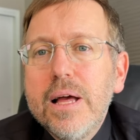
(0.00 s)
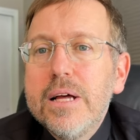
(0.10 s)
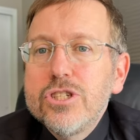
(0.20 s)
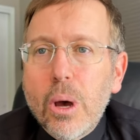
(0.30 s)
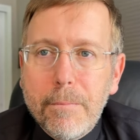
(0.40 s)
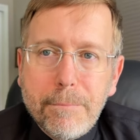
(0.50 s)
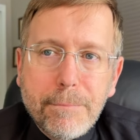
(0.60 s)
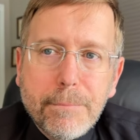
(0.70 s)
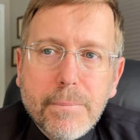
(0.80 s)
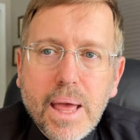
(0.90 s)

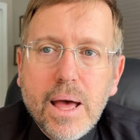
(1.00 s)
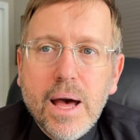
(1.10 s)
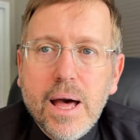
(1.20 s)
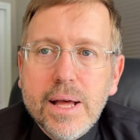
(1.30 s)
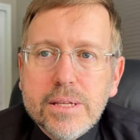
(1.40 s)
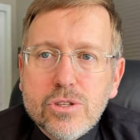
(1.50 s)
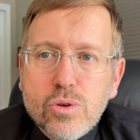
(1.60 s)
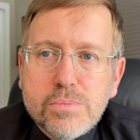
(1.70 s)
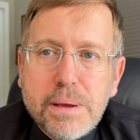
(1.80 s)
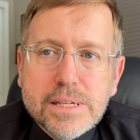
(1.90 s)
So
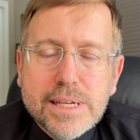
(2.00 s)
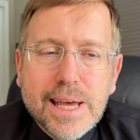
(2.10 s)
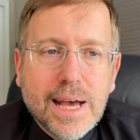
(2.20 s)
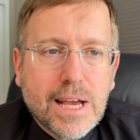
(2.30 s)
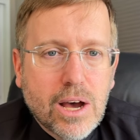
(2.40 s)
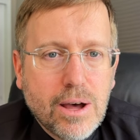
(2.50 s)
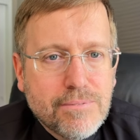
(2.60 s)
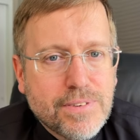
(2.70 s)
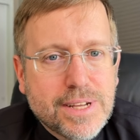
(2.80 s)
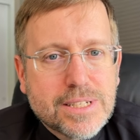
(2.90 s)
it's basically a
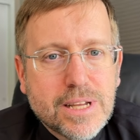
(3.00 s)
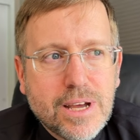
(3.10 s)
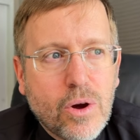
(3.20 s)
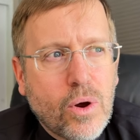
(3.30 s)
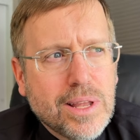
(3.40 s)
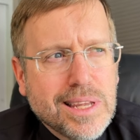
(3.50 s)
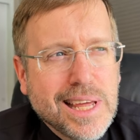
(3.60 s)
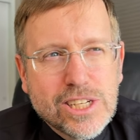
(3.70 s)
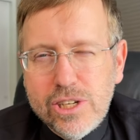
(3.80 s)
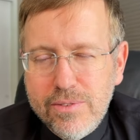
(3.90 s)
conflict, or a
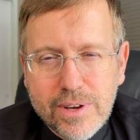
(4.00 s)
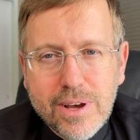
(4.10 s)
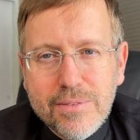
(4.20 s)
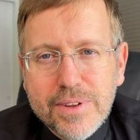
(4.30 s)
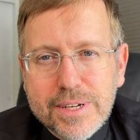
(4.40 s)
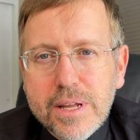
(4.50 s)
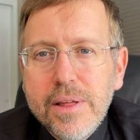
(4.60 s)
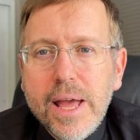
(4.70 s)
legend of a conflict.